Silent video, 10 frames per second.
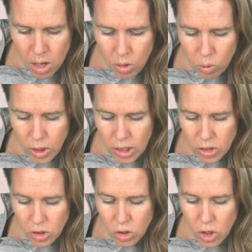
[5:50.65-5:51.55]
We're gonna
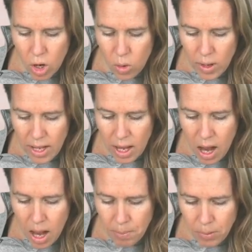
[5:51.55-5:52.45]
sew
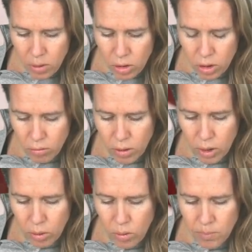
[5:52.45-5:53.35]
up
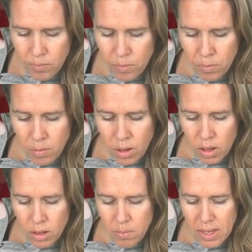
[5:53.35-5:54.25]
through
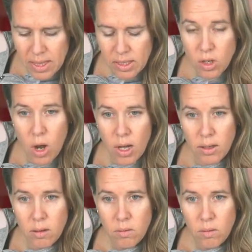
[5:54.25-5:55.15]
the bead that's
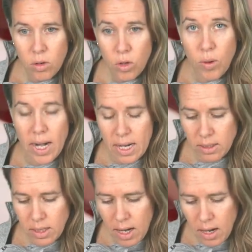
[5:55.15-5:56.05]
on the right-hand
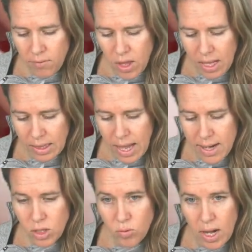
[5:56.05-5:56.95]
side of that
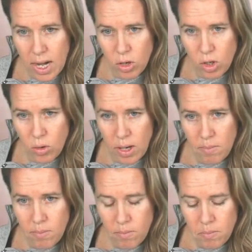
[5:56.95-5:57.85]
last right angle unit,
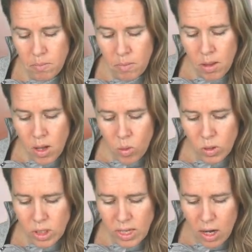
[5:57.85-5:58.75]
which
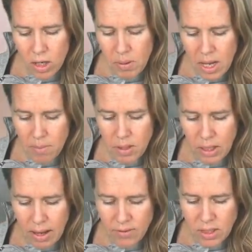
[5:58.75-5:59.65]
is now gonna become the
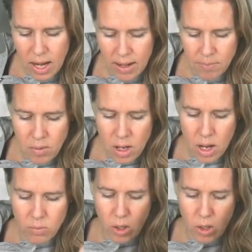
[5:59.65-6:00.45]
left side of the